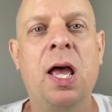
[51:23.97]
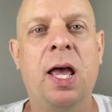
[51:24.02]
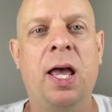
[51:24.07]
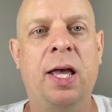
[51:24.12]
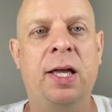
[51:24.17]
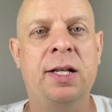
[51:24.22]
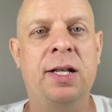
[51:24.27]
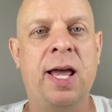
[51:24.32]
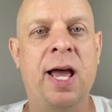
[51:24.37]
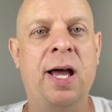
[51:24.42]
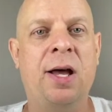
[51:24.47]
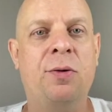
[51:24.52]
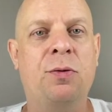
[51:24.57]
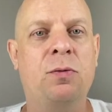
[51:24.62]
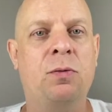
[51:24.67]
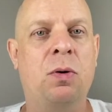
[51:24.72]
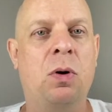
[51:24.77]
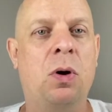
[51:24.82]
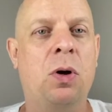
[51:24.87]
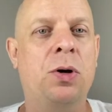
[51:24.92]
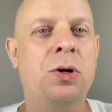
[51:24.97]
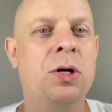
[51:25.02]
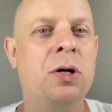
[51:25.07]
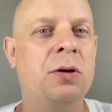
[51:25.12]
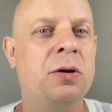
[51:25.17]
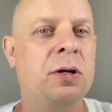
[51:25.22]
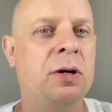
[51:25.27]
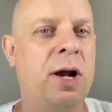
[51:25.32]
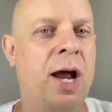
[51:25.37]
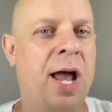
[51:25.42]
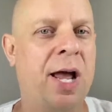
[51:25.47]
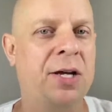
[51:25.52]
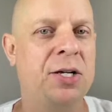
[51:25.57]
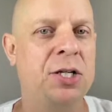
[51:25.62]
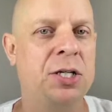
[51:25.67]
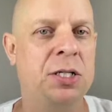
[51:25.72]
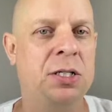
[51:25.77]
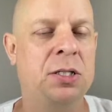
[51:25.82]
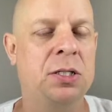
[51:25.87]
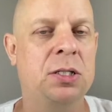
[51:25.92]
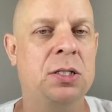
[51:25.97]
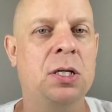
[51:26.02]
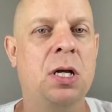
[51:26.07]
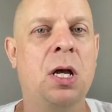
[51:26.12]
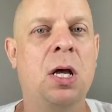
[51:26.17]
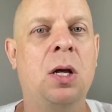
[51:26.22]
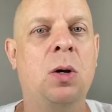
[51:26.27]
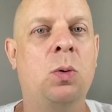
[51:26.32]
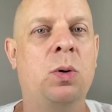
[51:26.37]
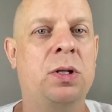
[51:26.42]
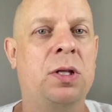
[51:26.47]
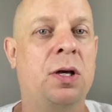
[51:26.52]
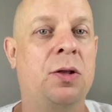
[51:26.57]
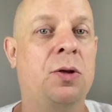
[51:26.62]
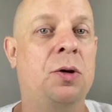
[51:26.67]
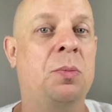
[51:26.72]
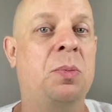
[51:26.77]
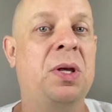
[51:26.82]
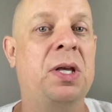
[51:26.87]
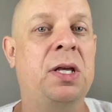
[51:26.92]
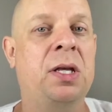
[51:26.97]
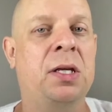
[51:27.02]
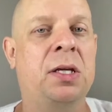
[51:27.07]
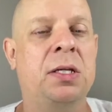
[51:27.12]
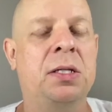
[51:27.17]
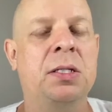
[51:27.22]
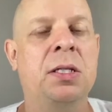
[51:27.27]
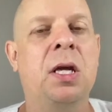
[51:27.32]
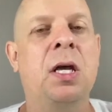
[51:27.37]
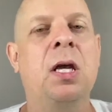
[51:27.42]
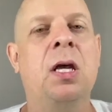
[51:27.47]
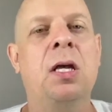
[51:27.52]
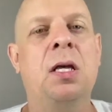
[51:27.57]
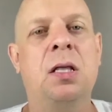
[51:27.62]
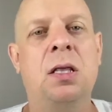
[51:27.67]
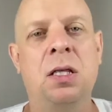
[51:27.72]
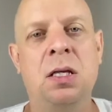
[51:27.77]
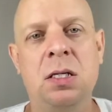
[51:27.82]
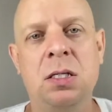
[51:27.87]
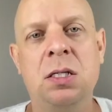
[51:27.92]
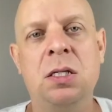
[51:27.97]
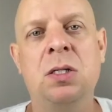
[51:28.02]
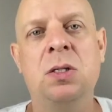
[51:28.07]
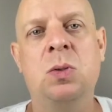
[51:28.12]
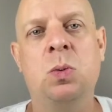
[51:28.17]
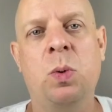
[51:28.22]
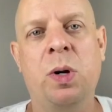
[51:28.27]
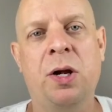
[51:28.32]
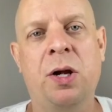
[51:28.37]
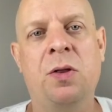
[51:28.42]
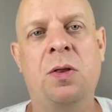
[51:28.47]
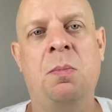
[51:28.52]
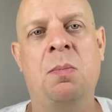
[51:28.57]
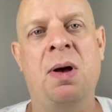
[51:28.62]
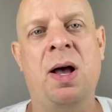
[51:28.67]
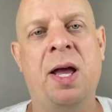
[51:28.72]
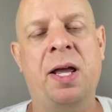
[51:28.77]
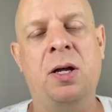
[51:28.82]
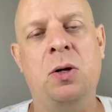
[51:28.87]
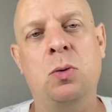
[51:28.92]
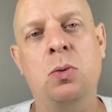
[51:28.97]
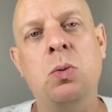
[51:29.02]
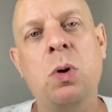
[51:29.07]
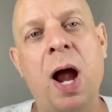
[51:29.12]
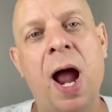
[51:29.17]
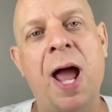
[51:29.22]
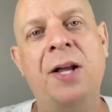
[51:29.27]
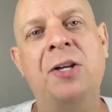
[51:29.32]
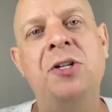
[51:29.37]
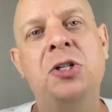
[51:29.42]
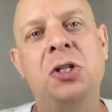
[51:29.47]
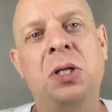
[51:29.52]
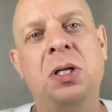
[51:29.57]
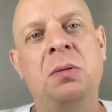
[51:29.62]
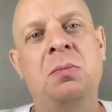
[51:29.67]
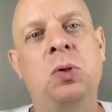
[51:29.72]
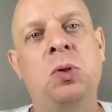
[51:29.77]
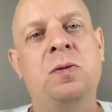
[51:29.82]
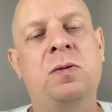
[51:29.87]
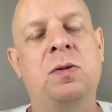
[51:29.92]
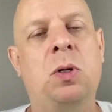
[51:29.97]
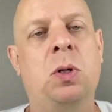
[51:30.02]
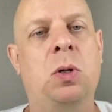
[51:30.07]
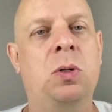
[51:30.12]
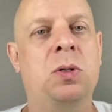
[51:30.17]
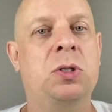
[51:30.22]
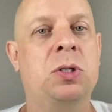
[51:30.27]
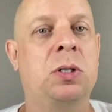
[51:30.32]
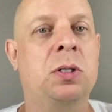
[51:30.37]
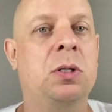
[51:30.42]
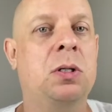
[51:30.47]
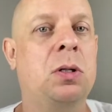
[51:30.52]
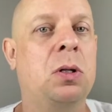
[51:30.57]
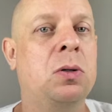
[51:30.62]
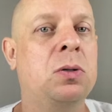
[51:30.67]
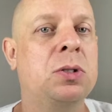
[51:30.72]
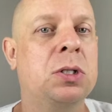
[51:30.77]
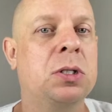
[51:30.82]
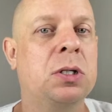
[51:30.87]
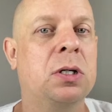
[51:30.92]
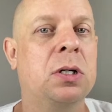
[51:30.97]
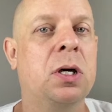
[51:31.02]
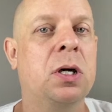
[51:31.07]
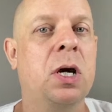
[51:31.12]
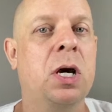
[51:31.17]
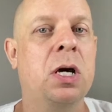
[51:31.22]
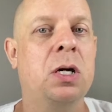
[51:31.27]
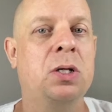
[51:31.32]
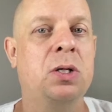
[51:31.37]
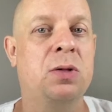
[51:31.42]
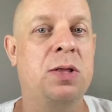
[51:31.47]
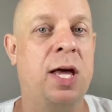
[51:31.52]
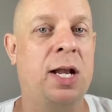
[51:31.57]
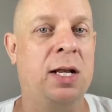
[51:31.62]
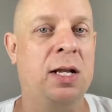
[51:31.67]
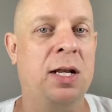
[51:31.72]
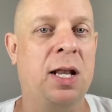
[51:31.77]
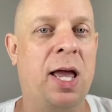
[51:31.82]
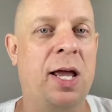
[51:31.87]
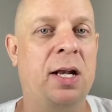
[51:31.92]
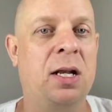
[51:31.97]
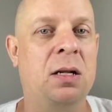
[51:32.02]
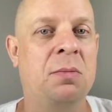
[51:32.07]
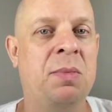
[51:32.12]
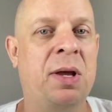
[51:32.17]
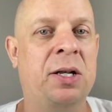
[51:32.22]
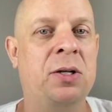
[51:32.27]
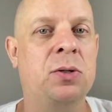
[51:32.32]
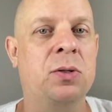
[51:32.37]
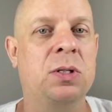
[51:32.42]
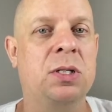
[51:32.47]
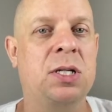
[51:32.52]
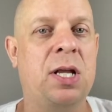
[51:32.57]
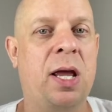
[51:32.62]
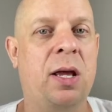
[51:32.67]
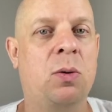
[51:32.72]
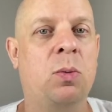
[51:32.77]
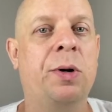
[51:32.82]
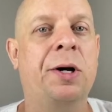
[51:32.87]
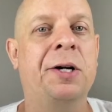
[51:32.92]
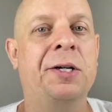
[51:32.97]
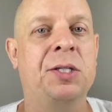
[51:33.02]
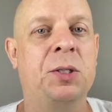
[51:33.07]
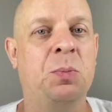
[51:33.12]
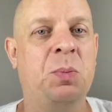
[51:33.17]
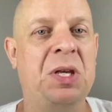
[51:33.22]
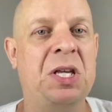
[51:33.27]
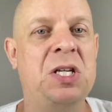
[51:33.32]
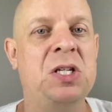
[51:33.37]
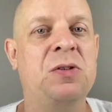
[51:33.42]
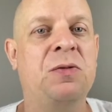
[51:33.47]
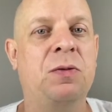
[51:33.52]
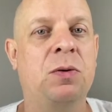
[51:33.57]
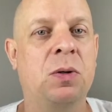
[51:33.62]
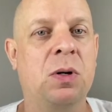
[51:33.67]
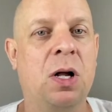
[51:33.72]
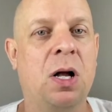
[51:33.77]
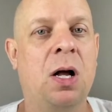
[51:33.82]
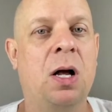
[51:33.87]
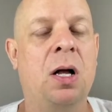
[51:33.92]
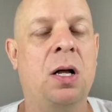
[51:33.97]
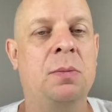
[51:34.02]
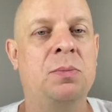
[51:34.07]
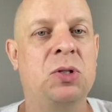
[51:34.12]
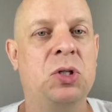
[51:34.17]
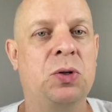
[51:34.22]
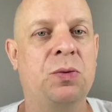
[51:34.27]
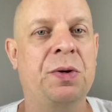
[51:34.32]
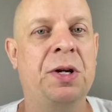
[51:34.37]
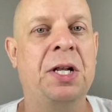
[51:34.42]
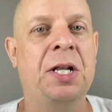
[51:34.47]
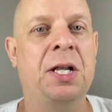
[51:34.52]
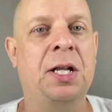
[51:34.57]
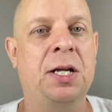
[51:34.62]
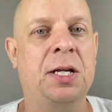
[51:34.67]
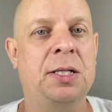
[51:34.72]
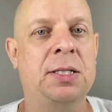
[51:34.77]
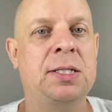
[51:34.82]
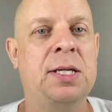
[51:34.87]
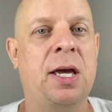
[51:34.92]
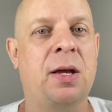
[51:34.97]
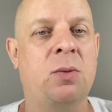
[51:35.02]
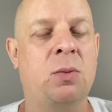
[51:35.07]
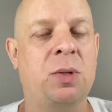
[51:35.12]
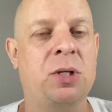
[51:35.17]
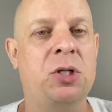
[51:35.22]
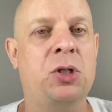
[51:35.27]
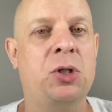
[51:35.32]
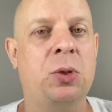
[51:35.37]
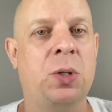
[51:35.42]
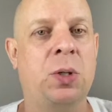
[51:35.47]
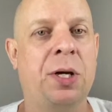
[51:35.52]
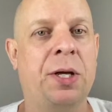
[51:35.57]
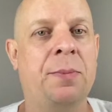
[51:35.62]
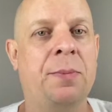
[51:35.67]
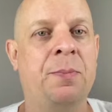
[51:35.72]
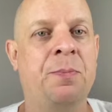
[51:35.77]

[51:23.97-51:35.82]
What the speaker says: And now through all your interactions with other beings, this is where the mind gradually moves closer and closer to that enlightened mental state where it's peaceful, calm, serene, and content with joy.